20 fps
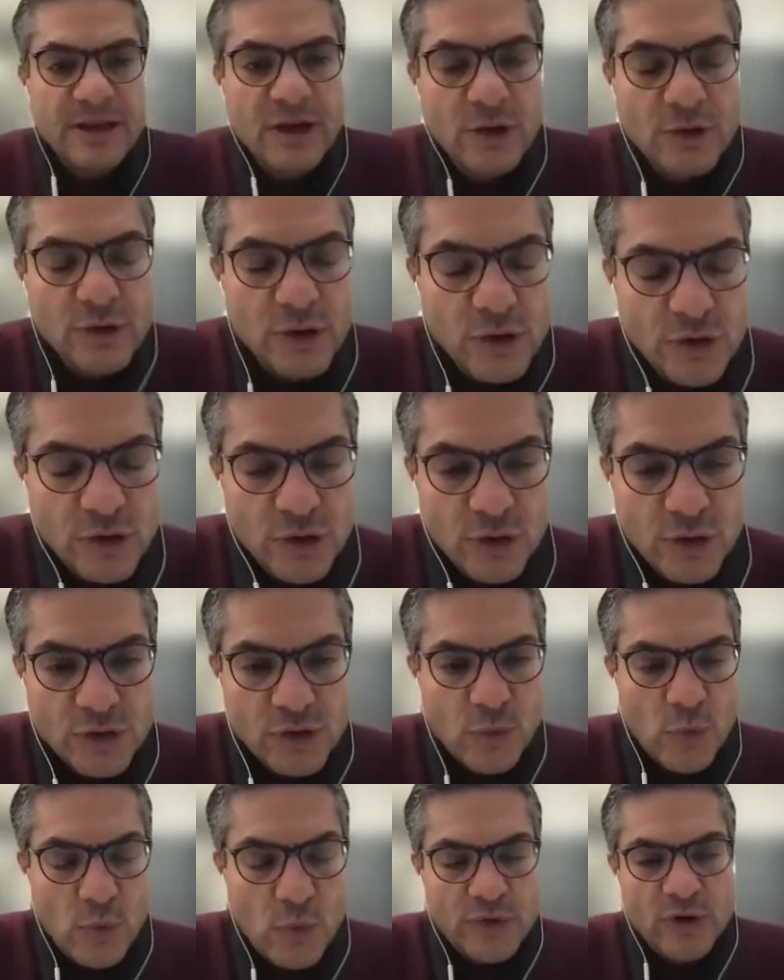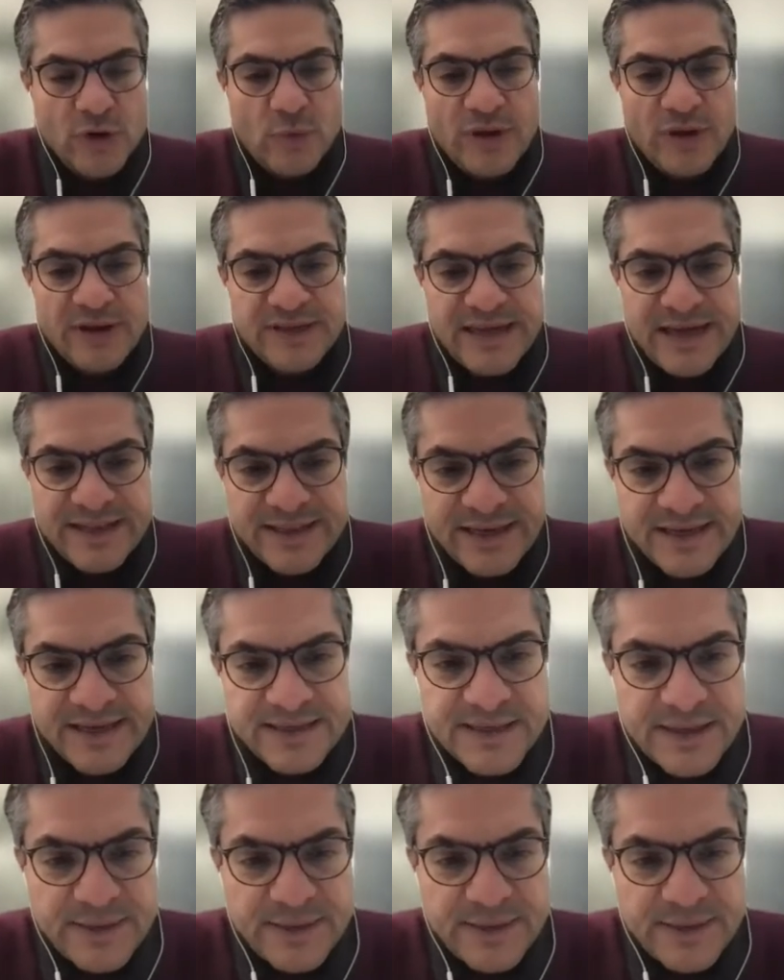you went at this.